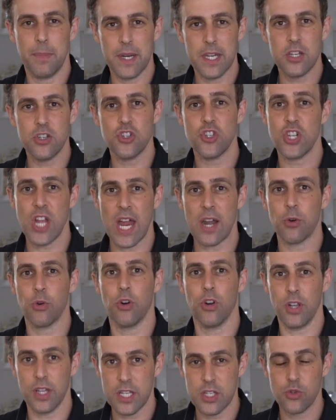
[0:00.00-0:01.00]
but in
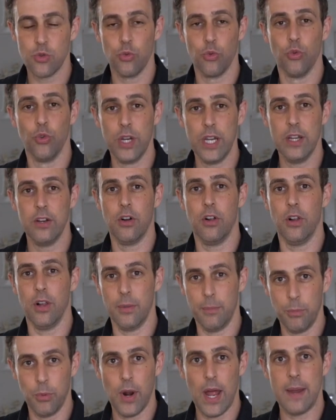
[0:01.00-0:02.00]
general, his
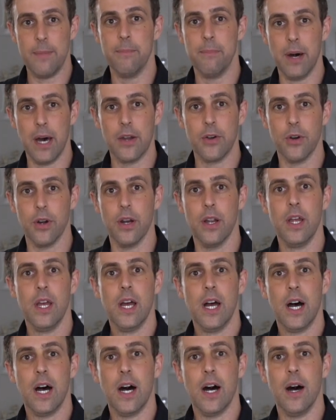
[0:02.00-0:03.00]
real bread and butter
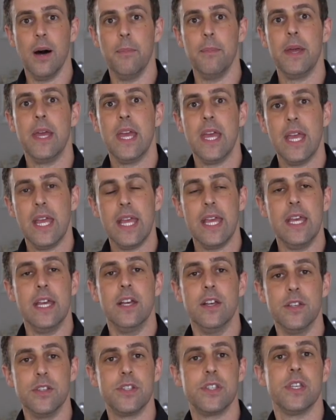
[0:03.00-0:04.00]
um,
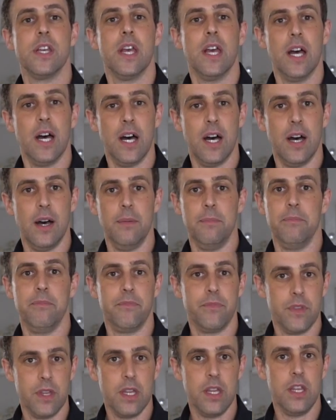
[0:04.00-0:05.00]
is,
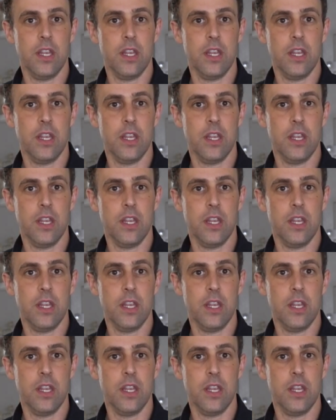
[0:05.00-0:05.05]
um,